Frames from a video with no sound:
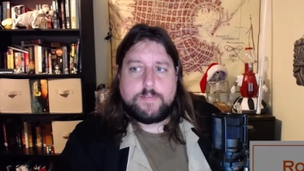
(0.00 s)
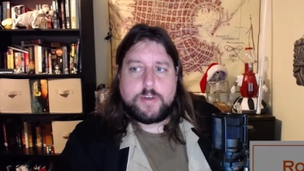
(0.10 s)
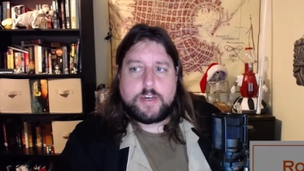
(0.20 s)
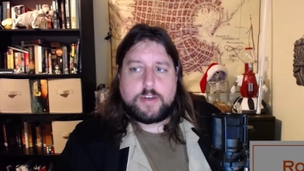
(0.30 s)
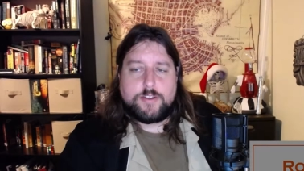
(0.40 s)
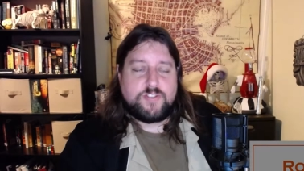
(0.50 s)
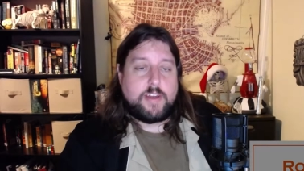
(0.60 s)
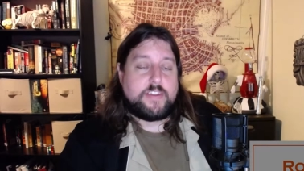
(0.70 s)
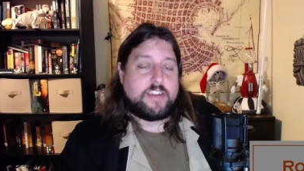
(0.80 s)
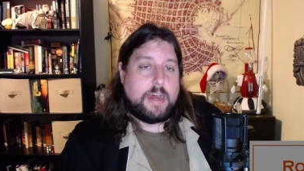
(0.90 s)
uh, just
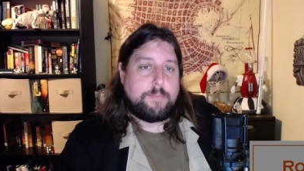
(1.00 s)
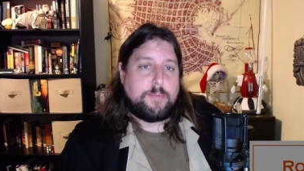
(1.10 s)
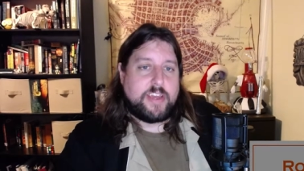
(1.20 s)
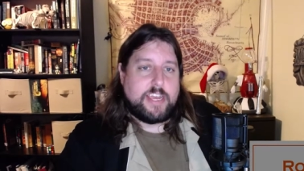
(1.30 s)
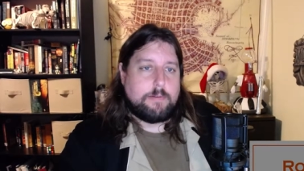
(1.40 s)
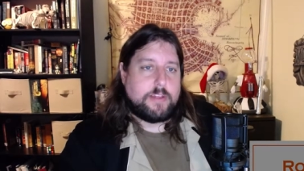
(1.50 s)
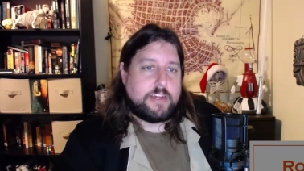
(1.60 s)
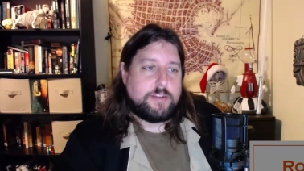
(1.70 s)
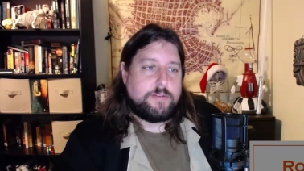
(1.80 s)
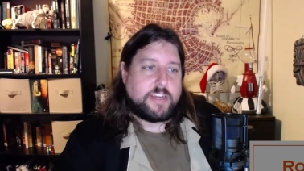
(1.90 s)
off the top of my head
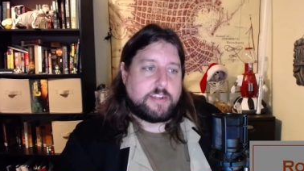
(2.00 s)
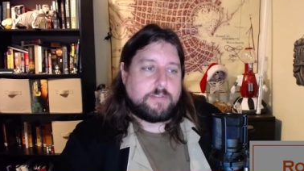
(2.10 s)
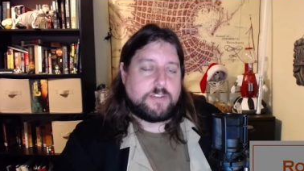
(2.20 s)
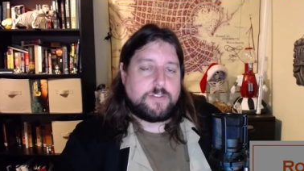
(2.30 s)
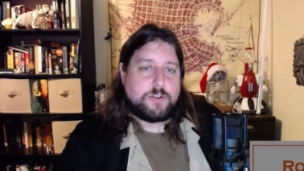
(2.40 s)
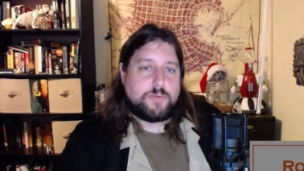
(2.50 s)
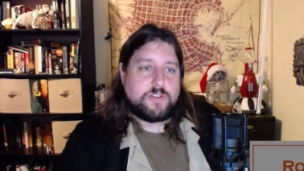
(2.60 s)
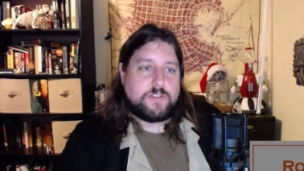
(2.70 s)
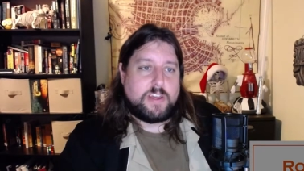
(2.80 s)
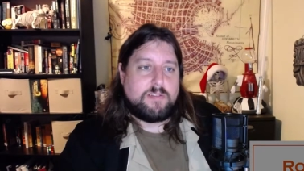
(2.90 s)
without doing any research,
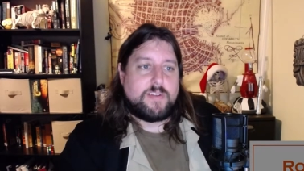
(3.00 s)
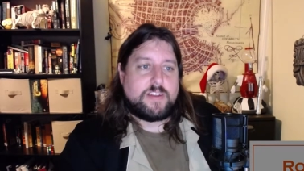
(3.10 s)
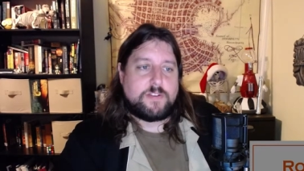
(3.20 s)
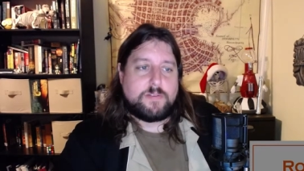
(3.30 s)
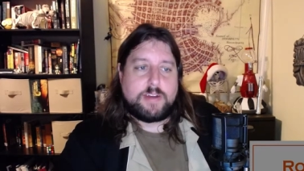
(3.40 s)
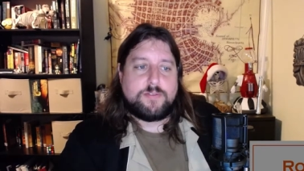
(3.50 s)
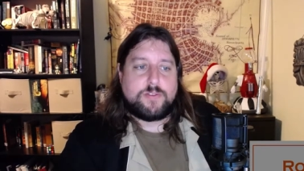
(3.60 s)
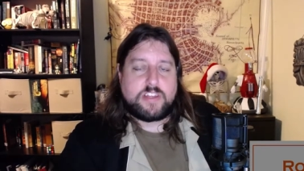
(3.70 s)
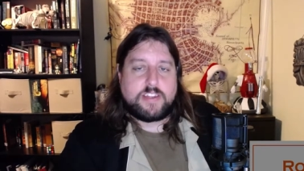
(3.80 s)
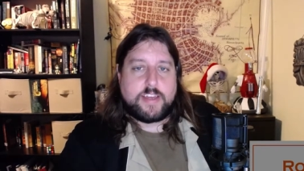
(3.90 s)
was Hellraiser. That was
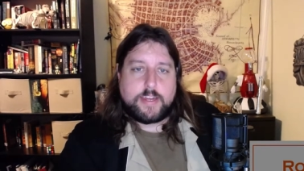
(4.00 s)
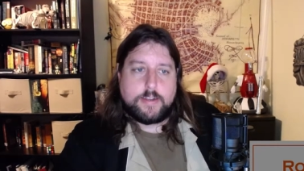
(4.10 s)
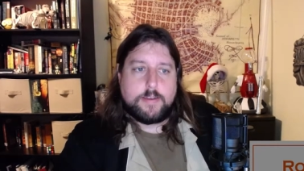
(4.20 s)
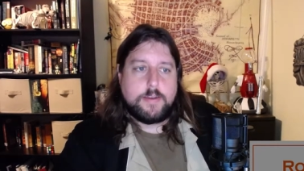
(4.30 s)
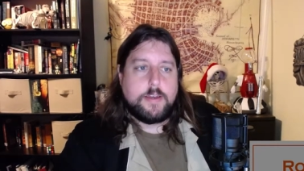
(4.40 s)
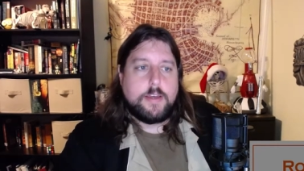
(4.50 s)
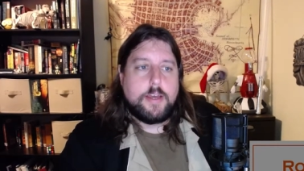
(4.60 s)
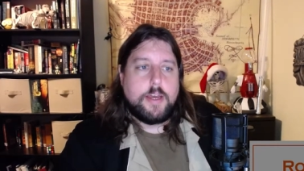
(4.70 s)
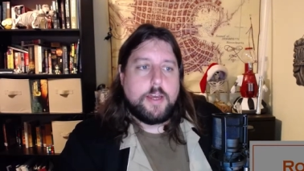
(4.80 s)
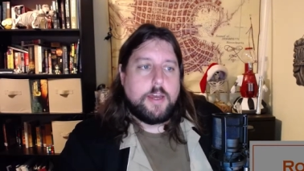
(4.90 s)
only ten.
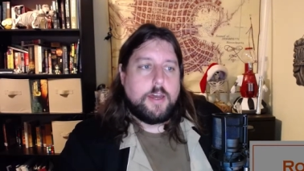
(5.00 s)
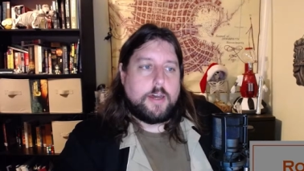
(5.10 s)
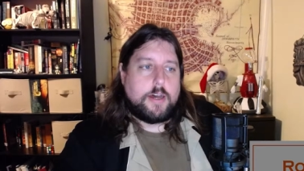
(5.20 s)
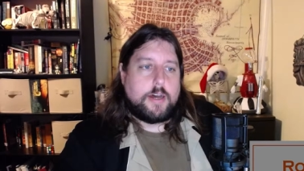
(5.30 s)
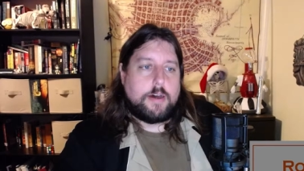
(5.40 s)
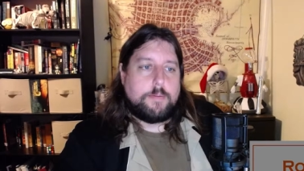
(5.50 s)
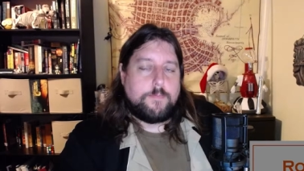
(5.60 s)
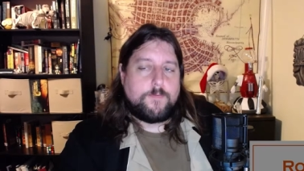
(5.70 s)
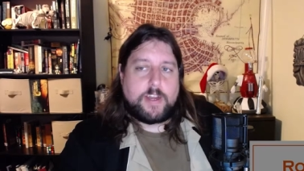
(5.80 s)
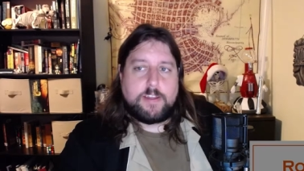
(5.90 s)

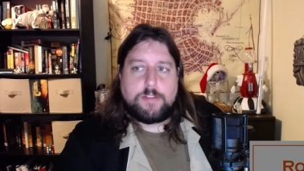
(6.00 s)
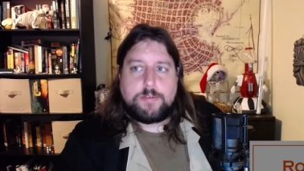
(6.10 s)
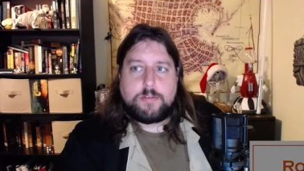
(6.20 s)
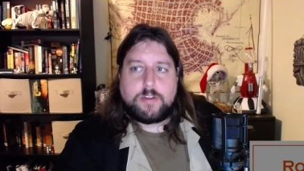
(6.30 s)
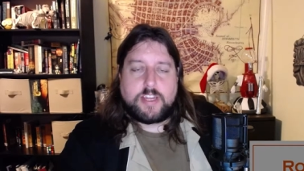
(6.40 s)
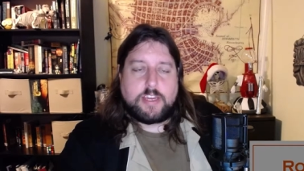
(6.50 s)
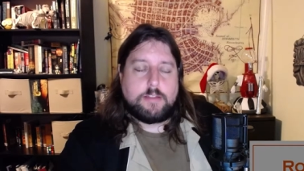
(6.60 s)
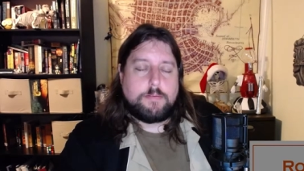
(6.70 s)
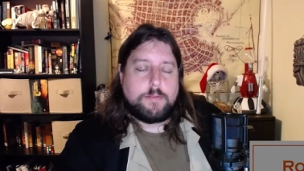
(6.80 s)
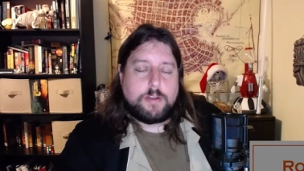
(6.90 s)
Um, Friday the
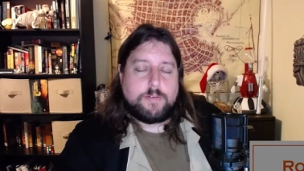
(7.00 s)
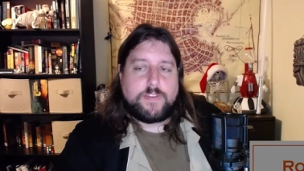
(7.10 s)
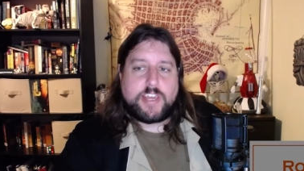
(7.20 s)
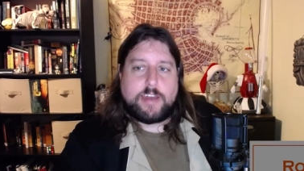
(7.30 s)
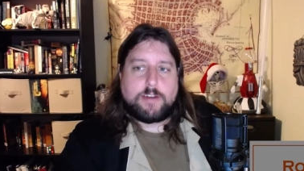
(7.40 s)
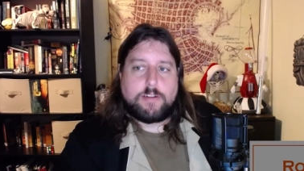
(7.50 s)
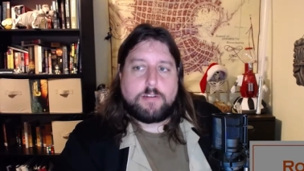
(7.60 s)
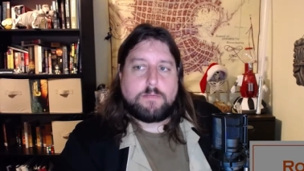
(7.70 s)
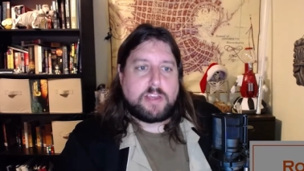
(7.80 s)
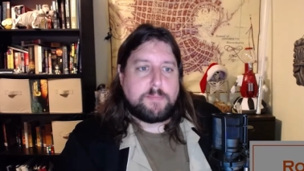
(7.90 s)
Thirteenth, you know, if you count
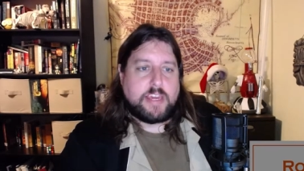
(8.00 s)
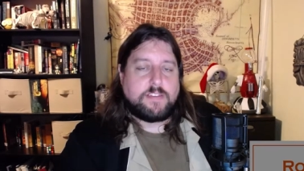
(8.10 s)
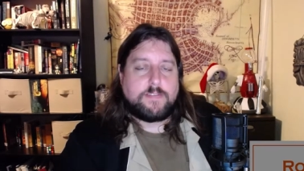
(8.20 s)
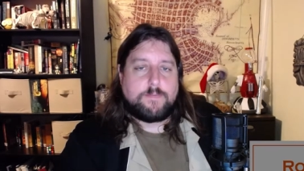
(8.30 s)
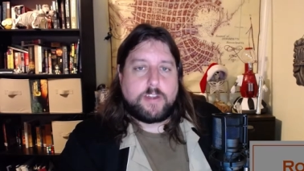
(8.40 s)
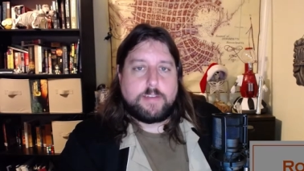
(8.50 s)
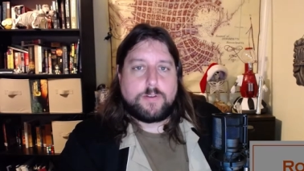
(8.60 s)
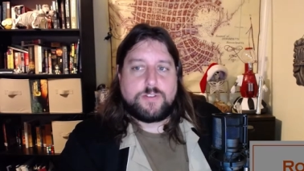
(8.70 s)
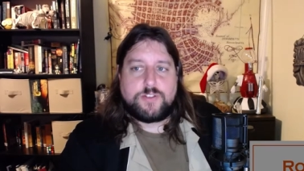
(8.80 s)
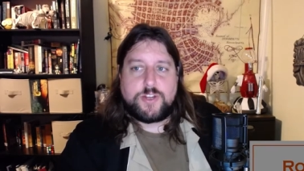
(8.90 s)
all remakes and Freddy
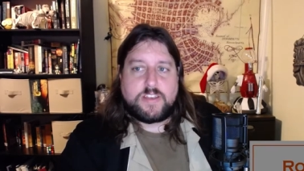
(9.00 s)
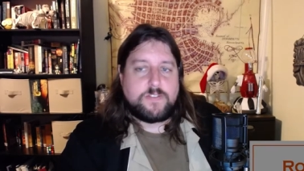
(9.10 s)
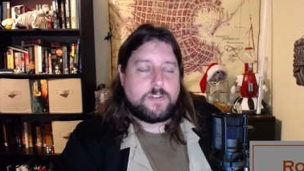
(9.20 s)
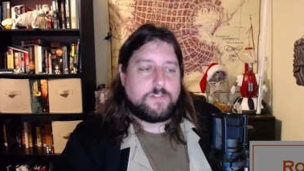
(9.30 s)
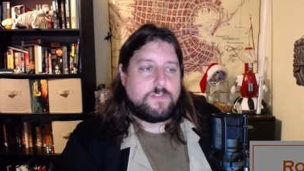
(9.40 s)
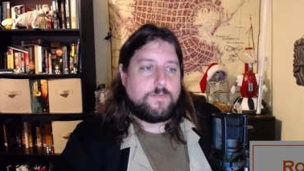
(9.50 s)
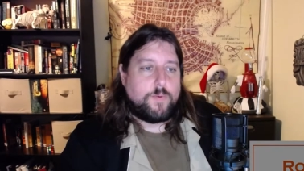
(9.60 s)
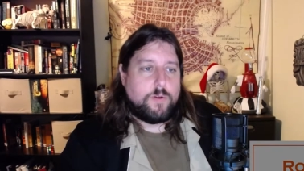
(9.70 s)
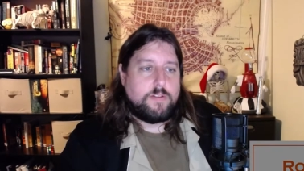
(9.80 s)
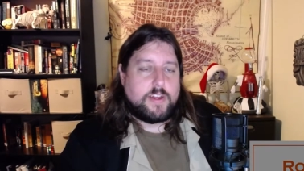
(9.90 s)
versus. Jason and so
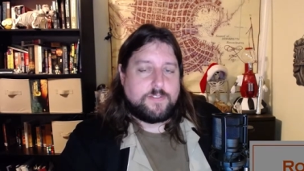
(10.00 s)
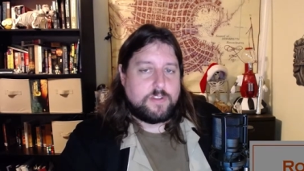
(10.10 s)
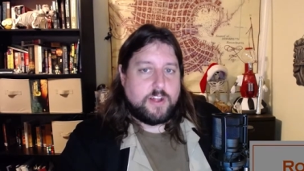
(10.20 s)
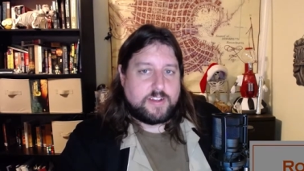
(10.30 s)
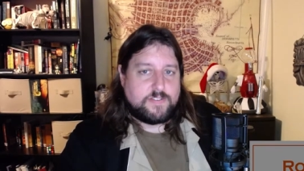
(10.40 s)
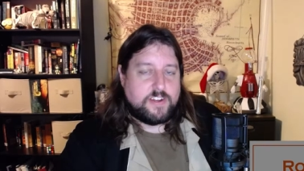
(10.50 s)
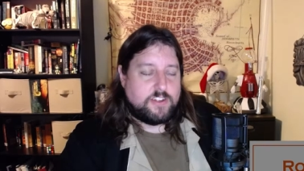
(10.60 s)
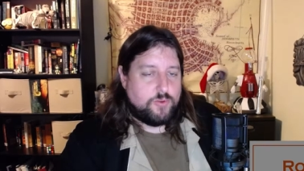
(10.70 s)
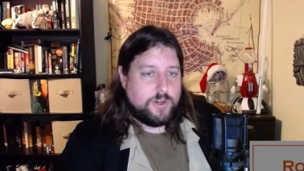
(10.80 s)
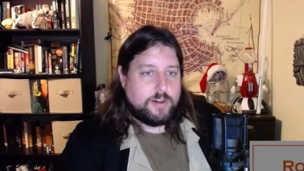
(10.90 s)
forth, that's clocks in
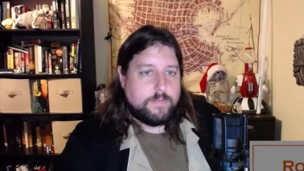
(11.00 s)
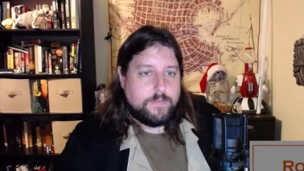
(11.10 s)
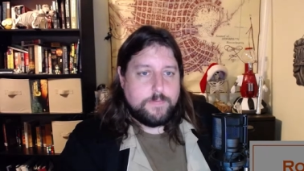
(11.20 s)
at twelve.